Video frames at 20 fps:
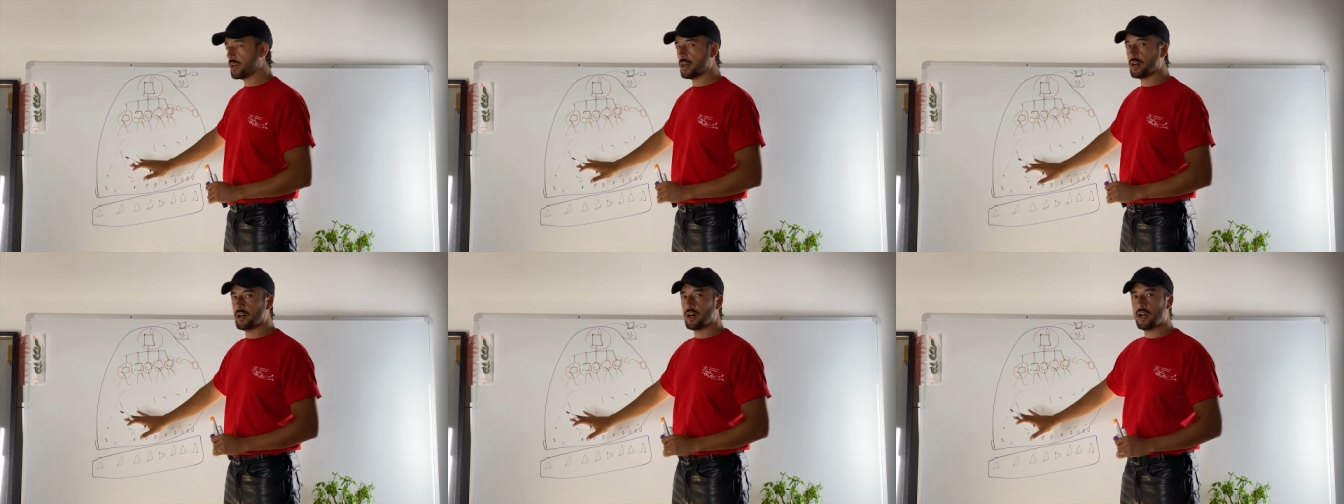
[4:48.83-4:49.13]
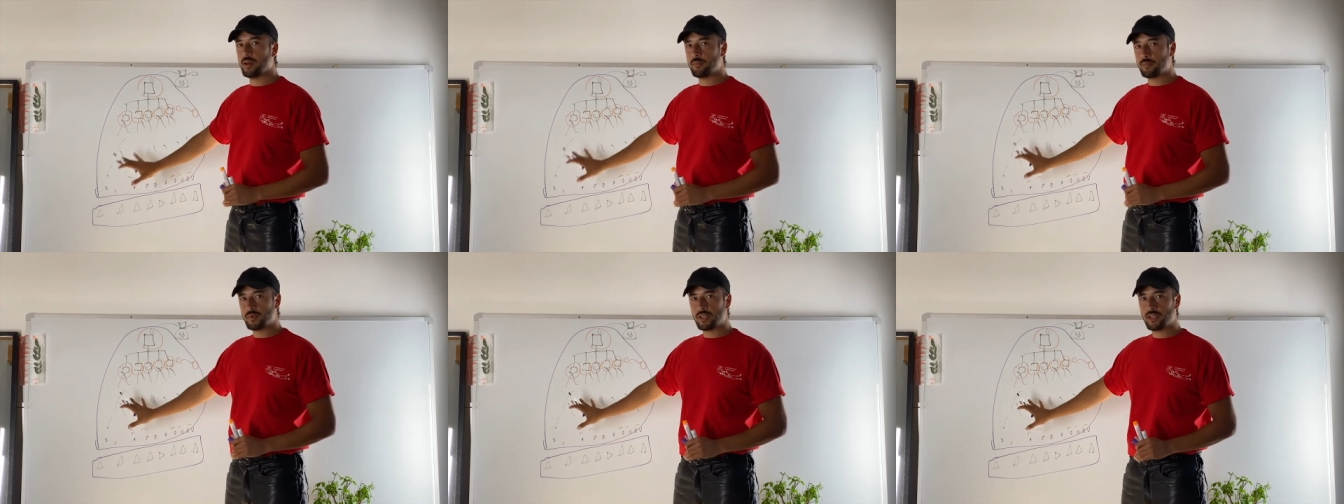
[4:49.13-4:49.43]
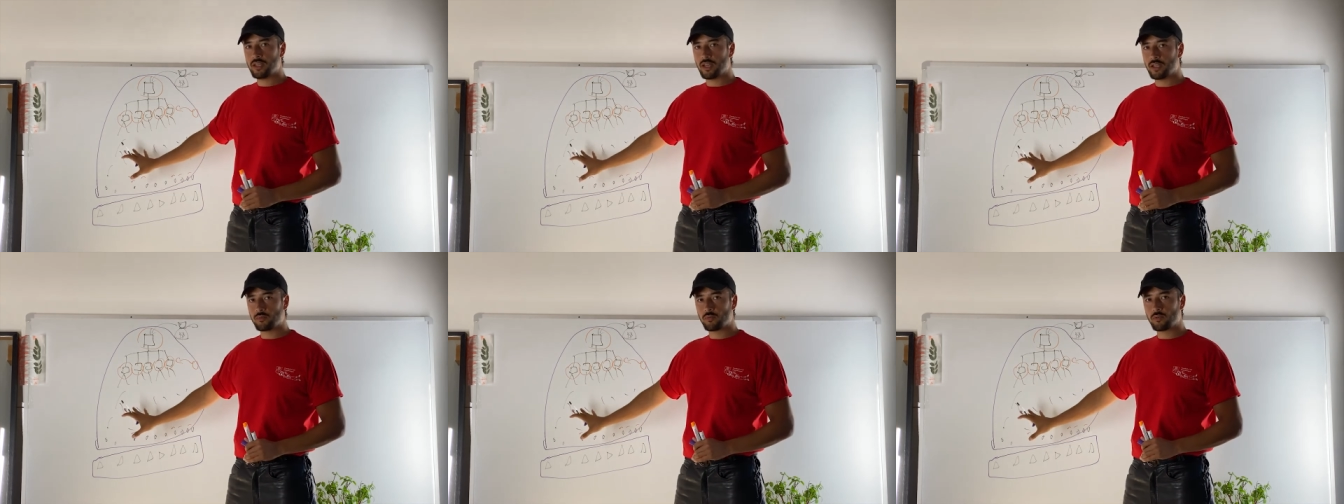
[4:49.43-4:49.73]
are
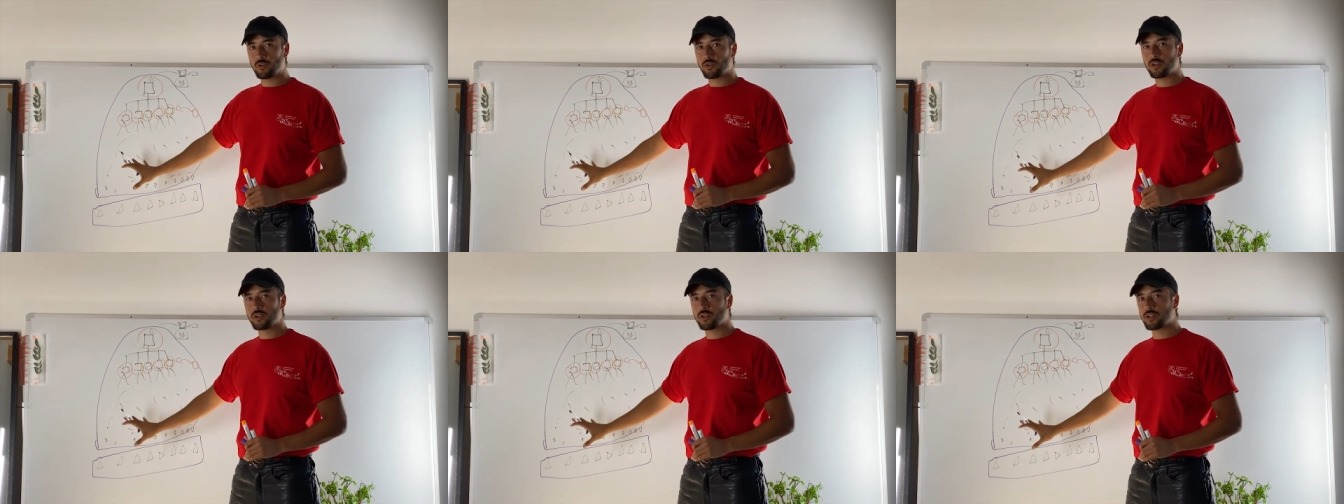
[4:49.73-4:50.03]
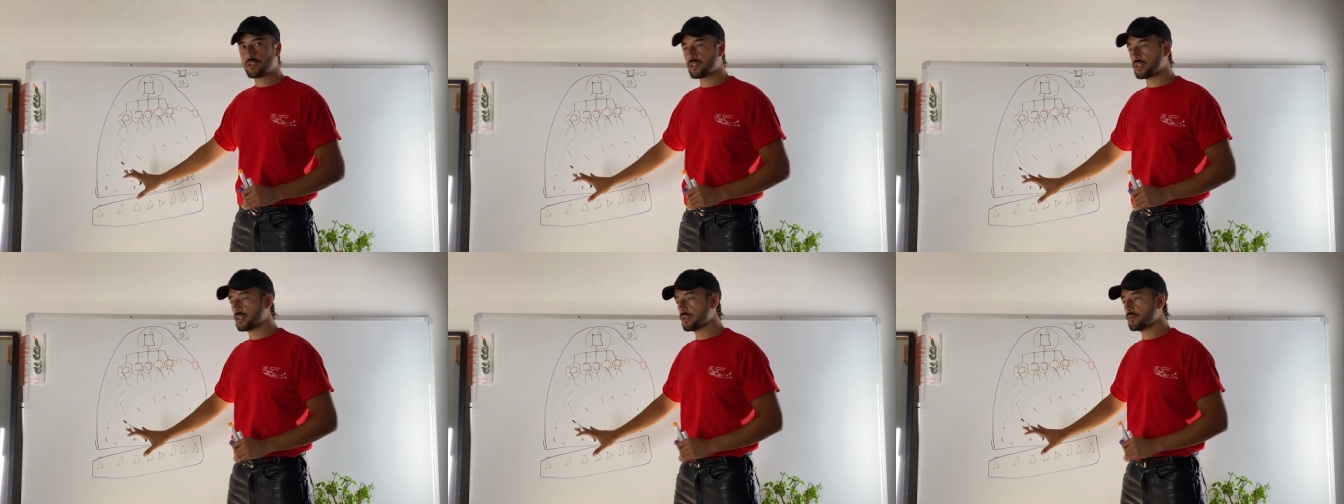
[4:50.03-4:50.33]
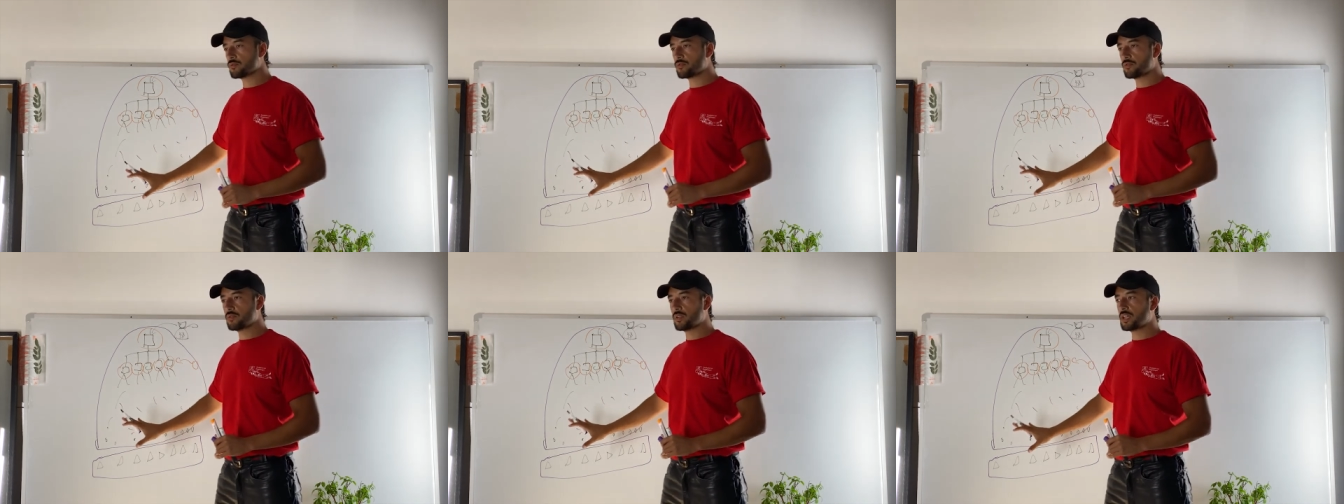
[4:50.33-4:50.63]
happy at work they
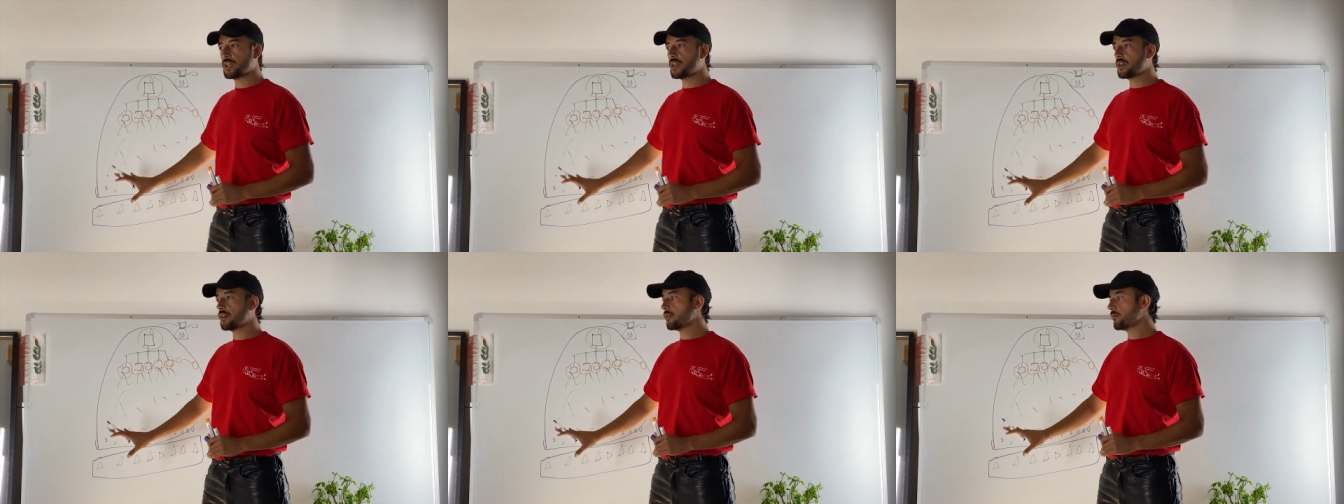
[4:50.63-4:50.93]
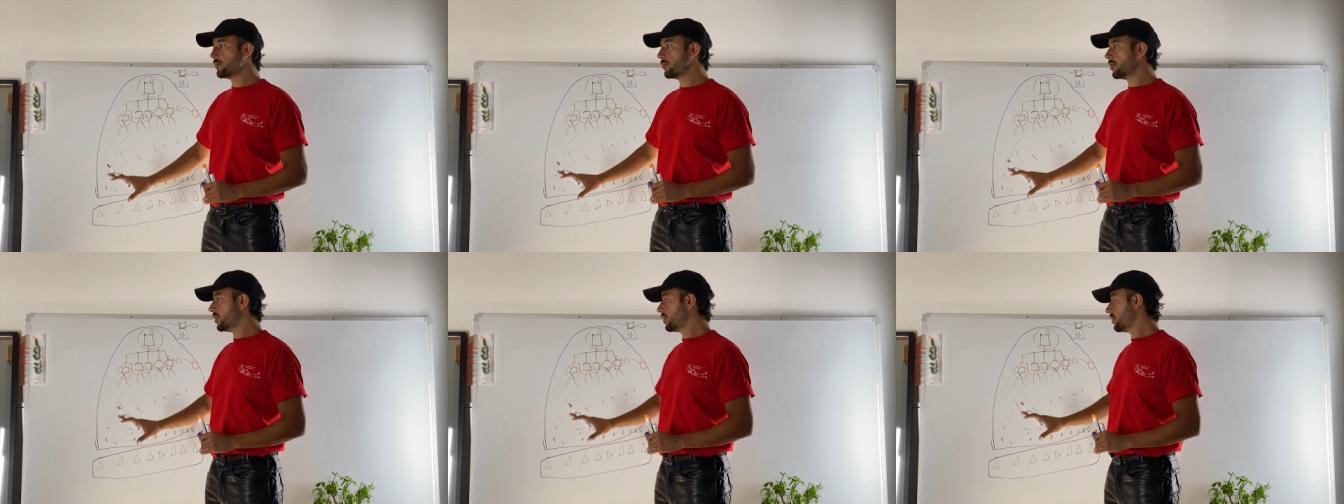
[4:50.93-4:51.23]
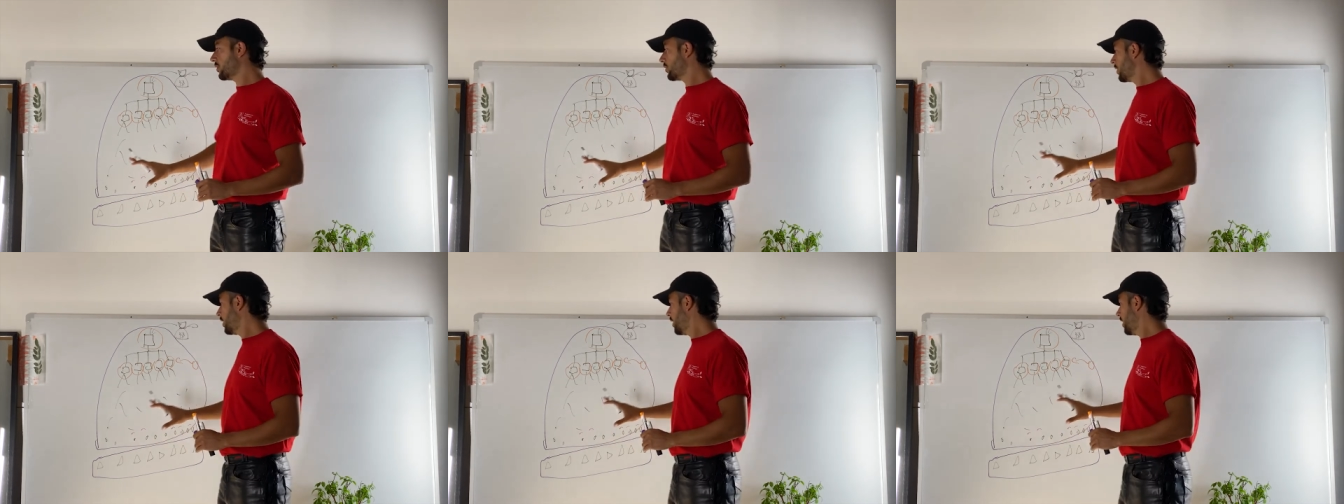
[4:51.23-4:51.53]
don't really care
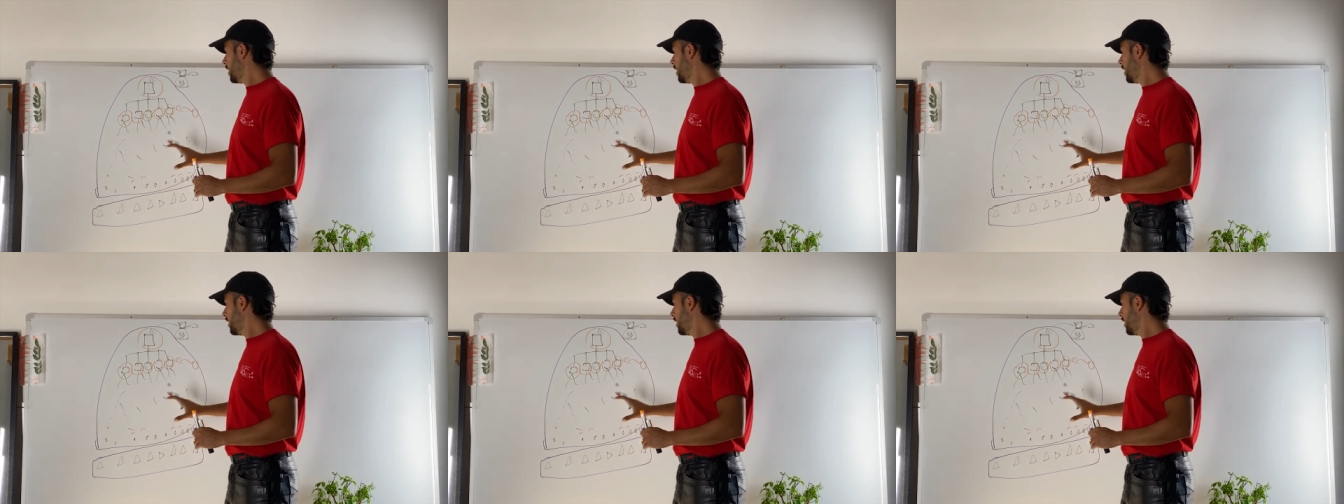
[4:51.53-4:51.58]
about